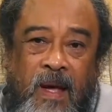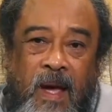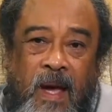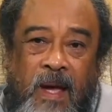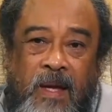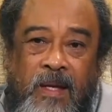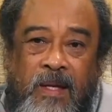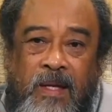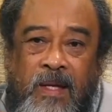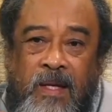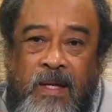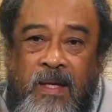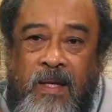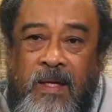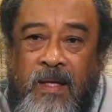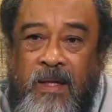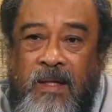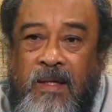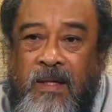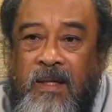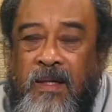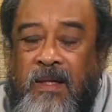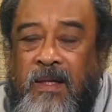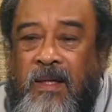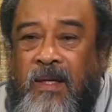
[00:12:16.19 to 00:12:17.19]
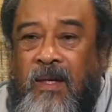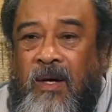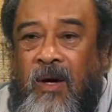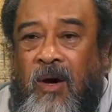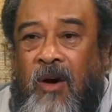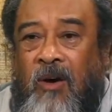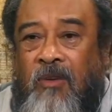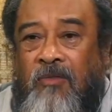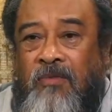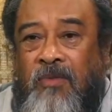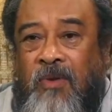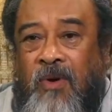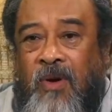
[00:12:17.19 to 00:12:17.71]
idea
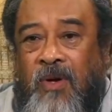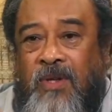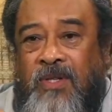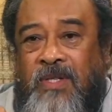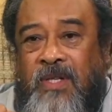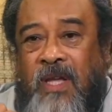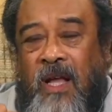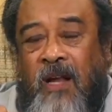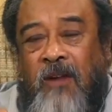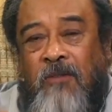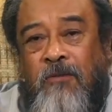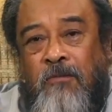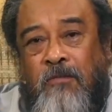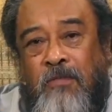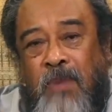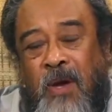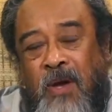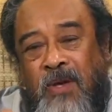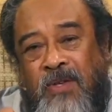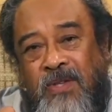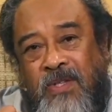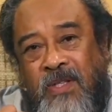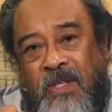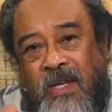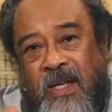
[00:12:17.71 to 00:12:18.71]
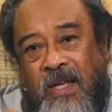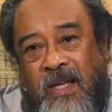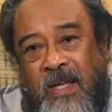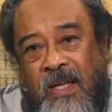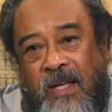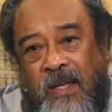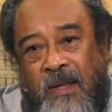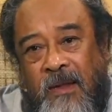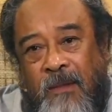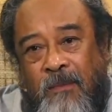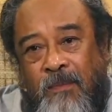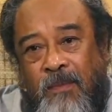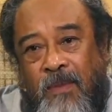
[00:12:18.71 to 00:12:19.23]
of yourself
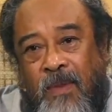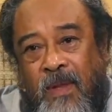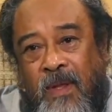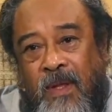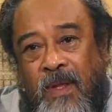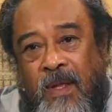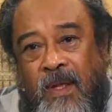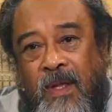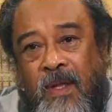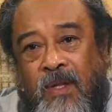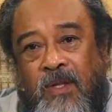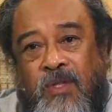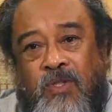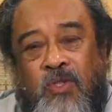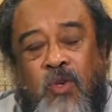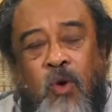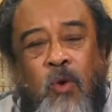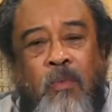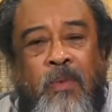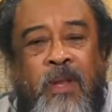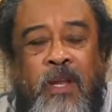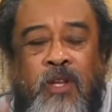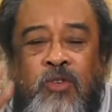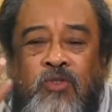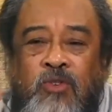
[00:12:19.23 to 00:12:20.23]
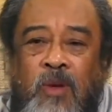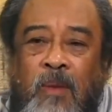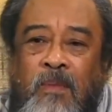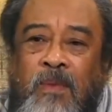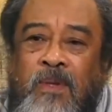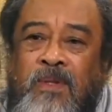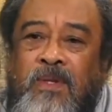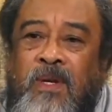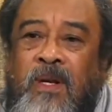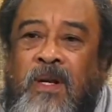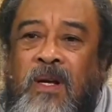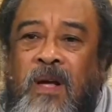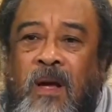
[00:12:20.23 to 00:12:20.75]
personally, so many
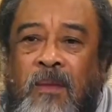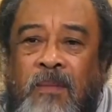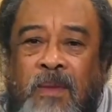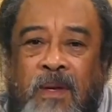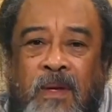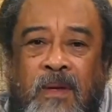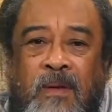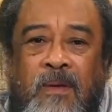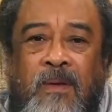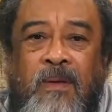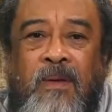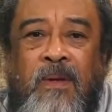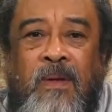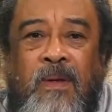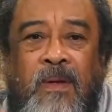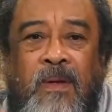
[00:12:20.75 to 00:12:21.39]
troubles are coming.